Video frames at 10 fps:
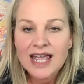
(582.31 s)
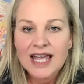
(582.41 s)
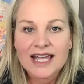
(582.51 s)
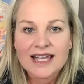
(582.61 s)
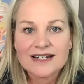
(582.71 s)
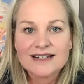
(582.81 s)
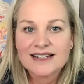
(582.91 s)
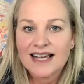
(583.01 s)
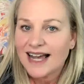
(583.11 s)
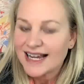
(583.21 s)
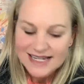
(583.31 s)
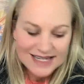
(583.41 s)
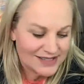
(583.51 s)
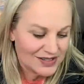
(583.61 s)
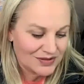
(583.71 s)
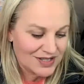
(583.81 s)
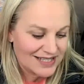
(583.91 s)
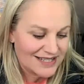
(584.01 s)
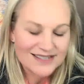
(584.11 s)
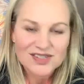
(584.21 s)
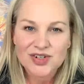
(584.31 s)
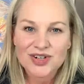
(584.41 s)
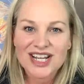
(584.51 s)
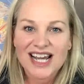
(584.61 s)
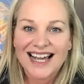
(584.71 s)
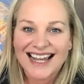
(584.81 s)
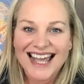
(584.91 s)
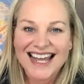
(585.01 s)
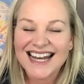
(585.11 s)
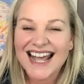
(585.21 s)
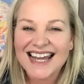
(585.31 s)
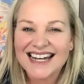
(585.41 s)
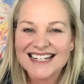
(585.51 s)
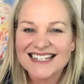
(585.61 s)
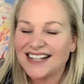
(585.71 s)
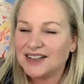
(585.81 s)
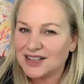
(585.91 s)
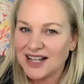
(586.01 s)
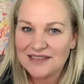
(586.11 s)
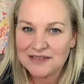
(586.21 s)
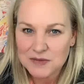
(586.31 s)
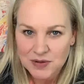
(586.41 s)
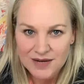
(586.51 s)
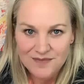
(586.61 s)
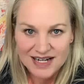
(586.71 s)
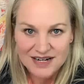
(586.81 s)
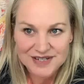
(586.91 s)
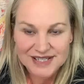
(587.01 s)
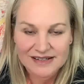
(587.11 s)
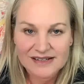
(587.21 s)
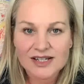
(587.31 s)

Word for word: And uh, eight years on into this journey again, and life is pretty magnificent.